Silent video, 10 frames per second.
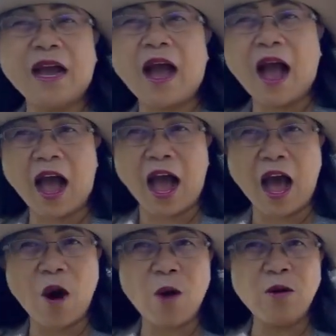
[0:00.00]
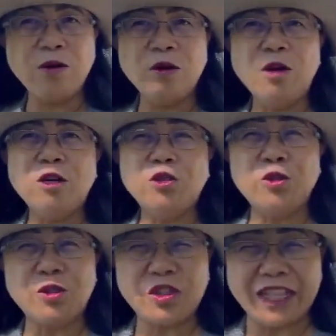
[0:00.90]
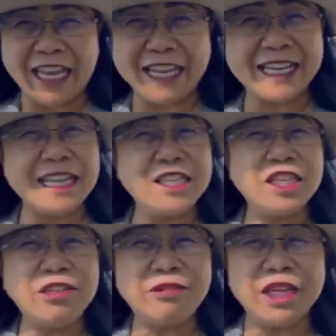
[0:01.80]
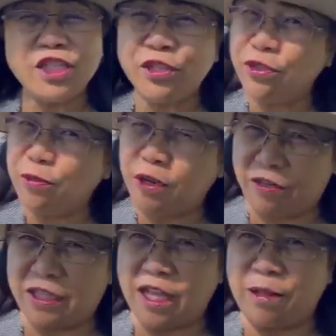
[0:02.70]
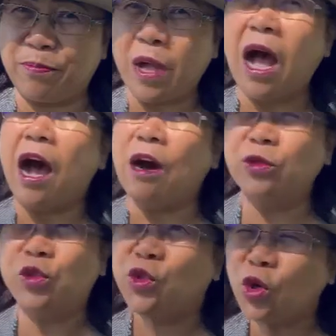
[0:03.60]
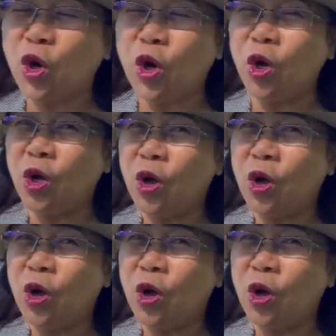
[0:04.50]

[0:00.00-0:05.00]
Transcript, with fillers: how to take consideration of ourselves, how to